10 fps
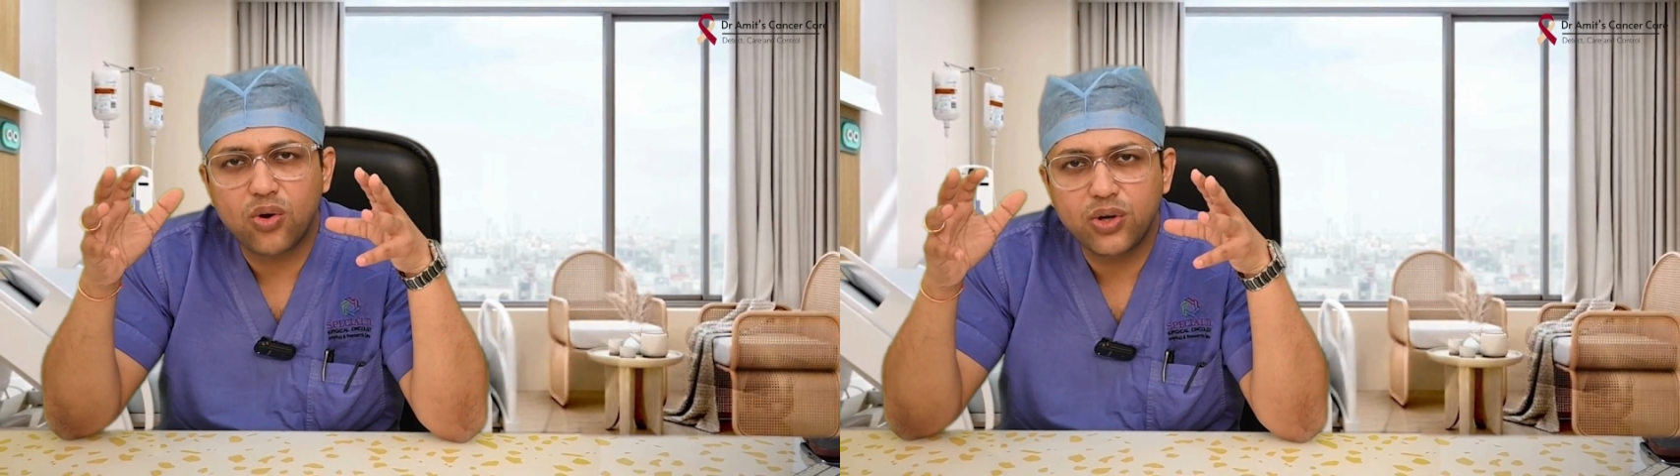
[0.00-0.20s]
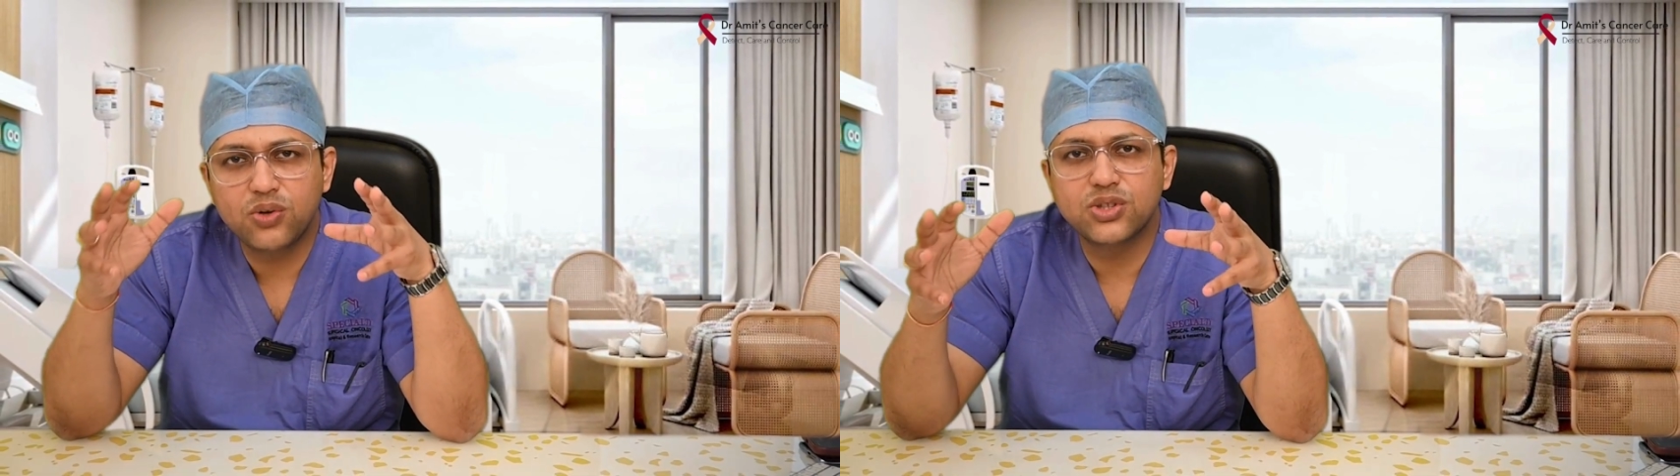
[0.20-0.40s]

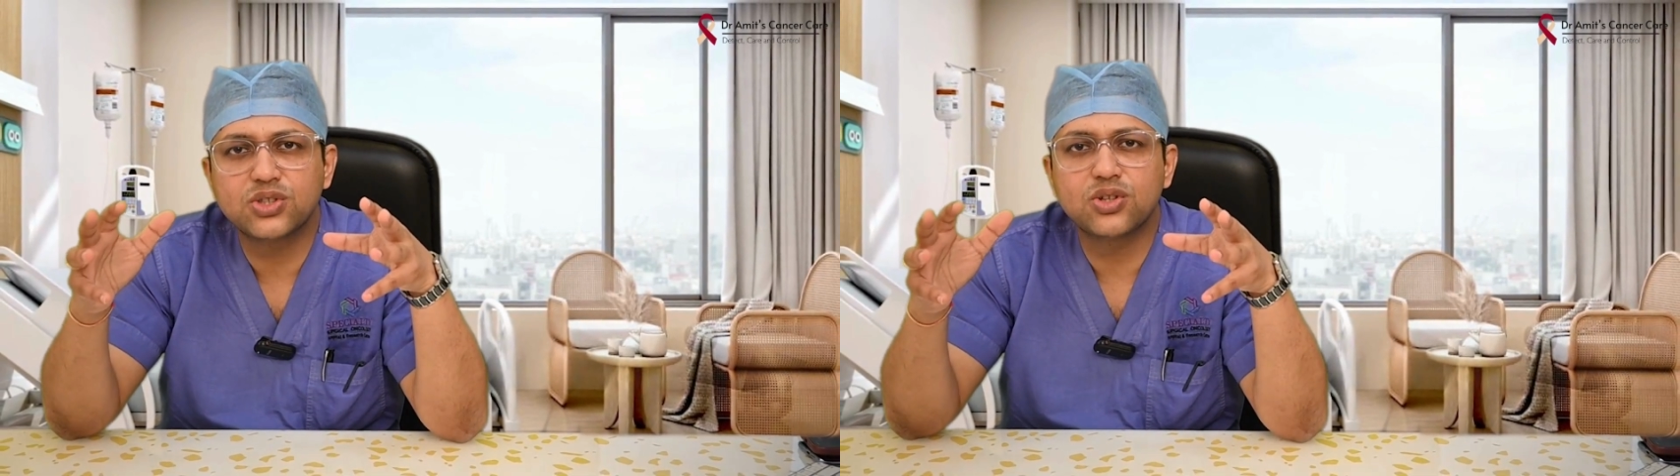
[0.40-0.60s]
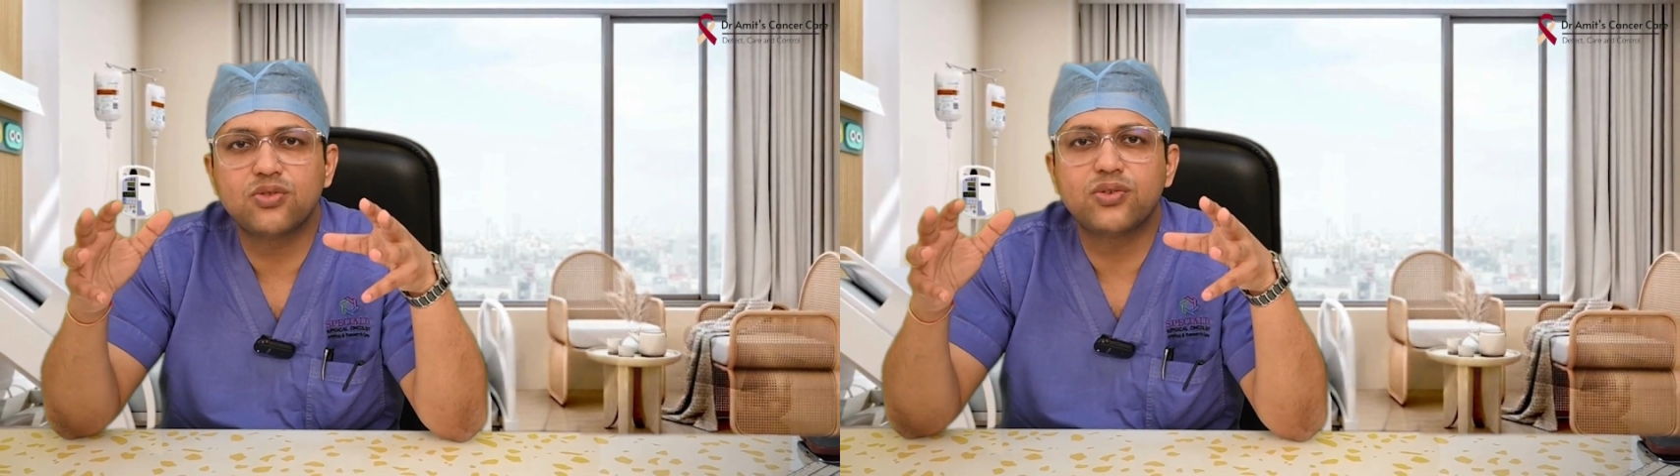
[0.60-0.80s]
long
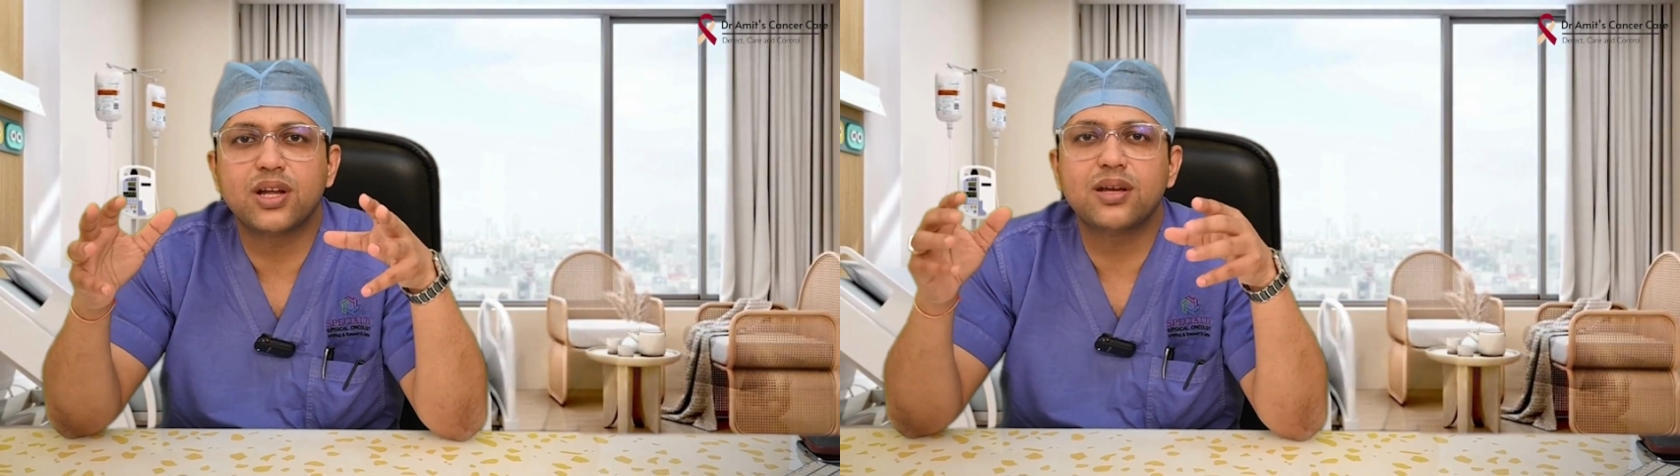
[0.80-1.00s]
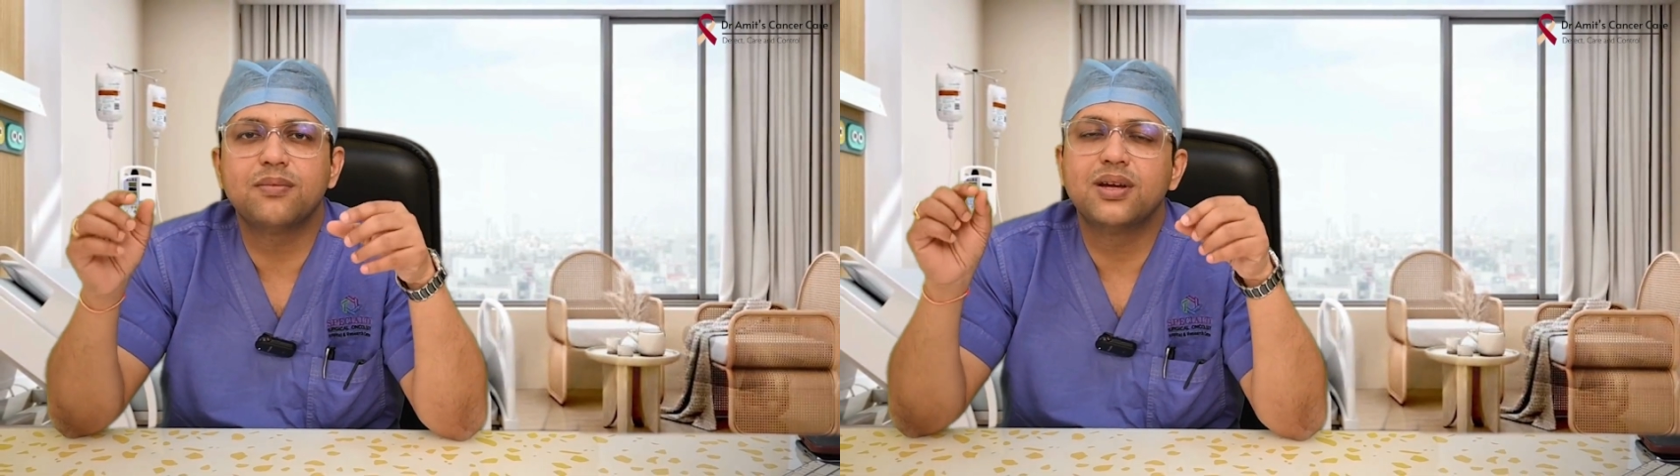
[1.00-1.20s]
duration
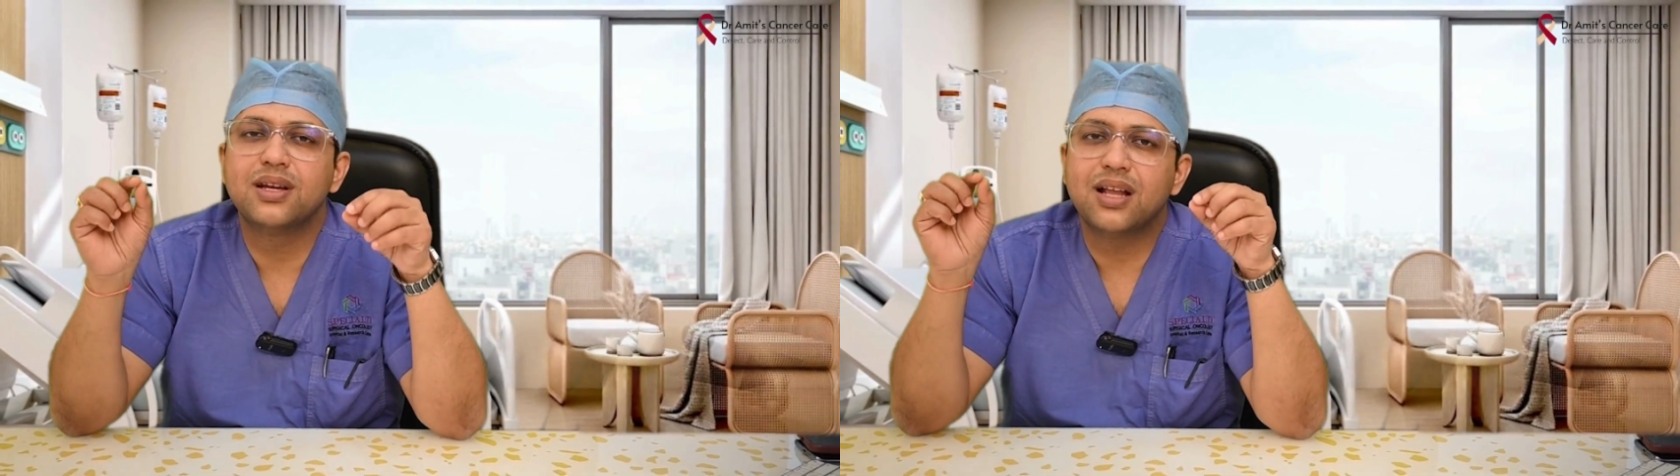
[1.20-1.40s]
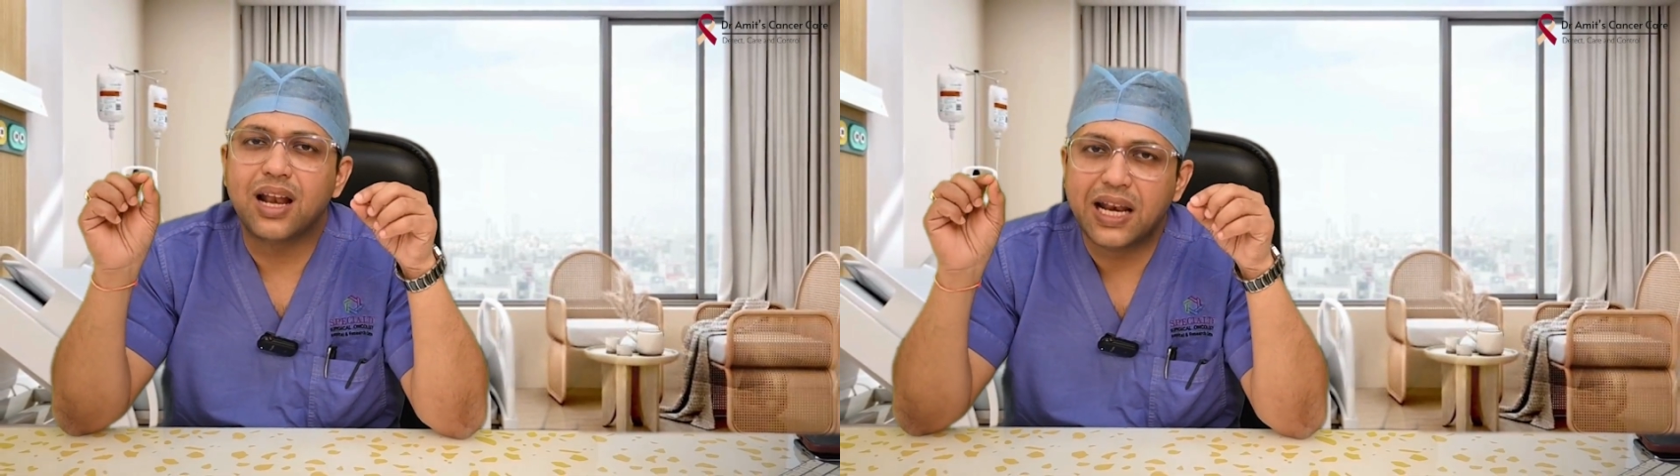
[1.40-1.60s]
of
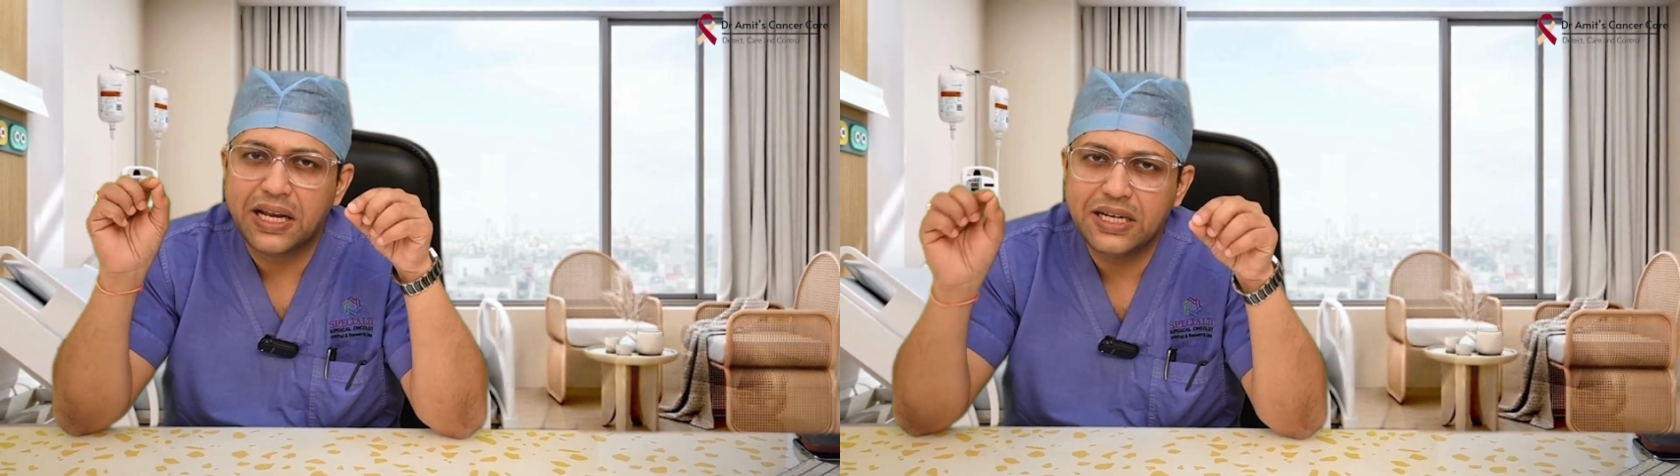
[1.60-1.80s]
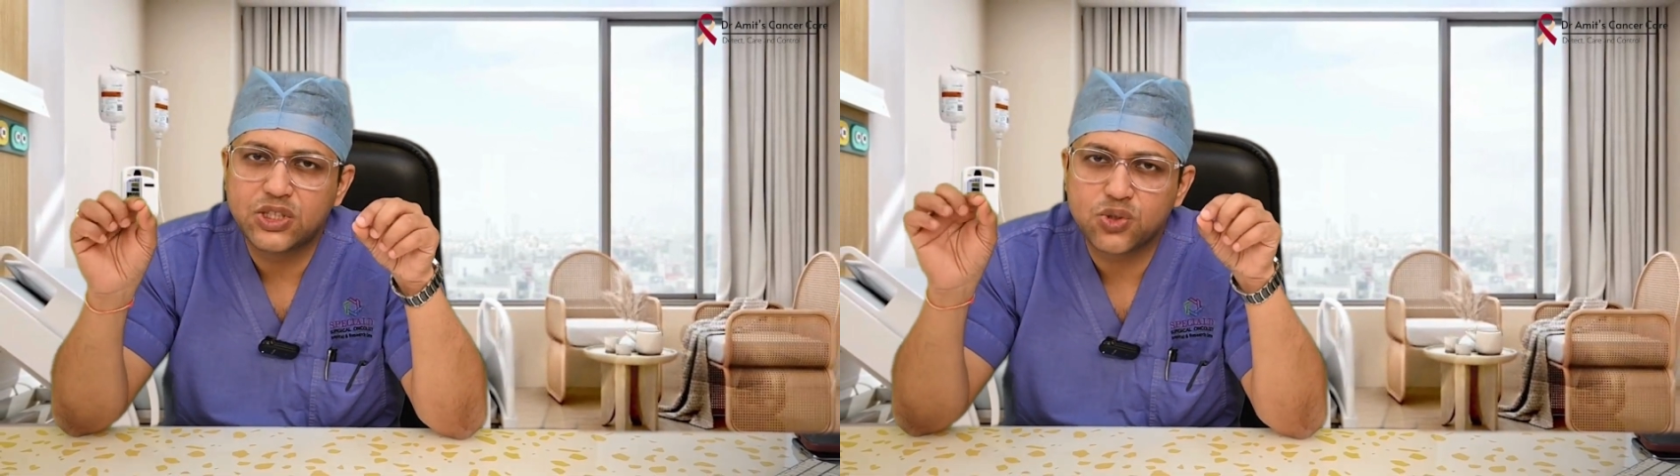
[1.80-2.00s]
time
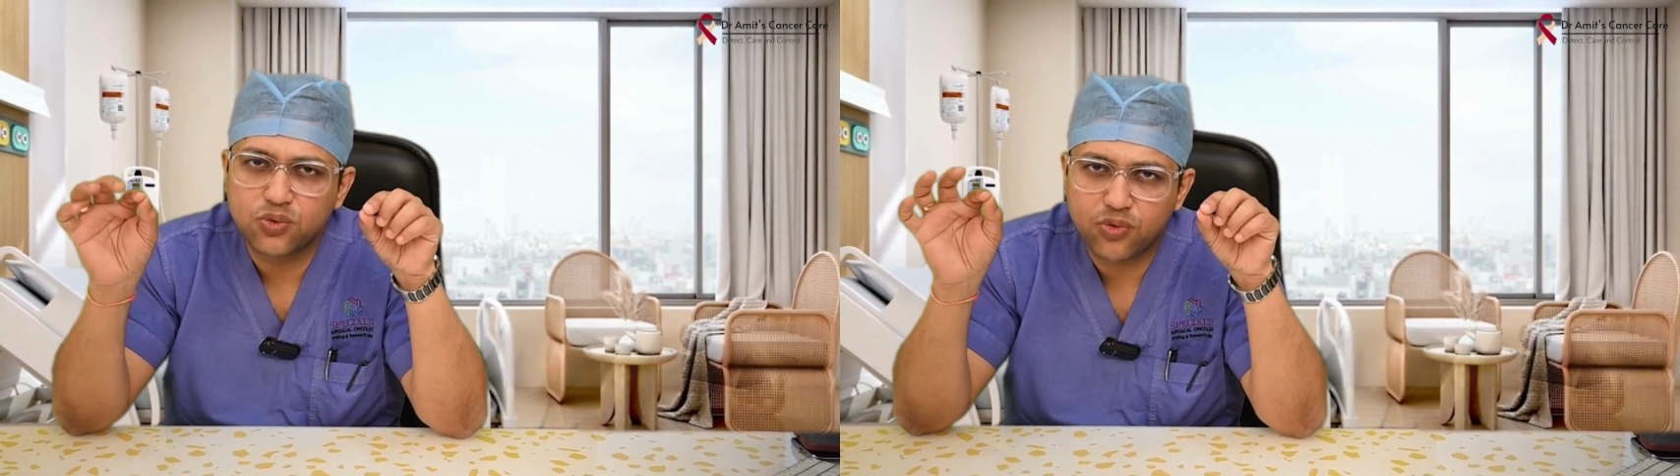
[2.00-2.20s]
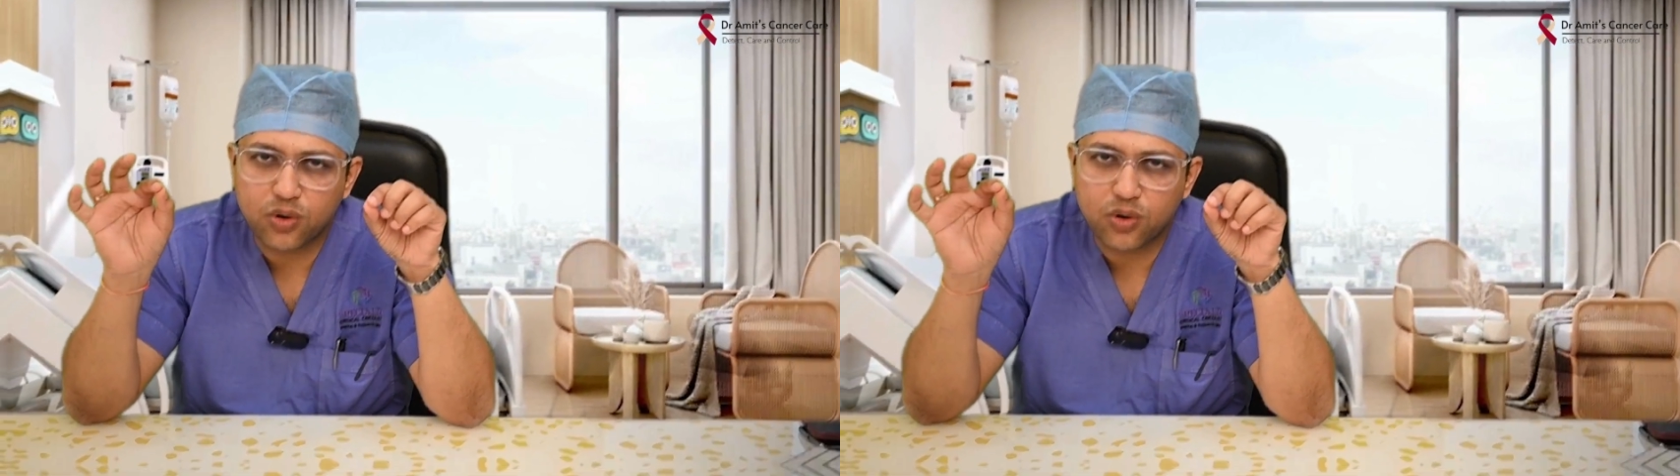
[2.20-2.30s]
leads to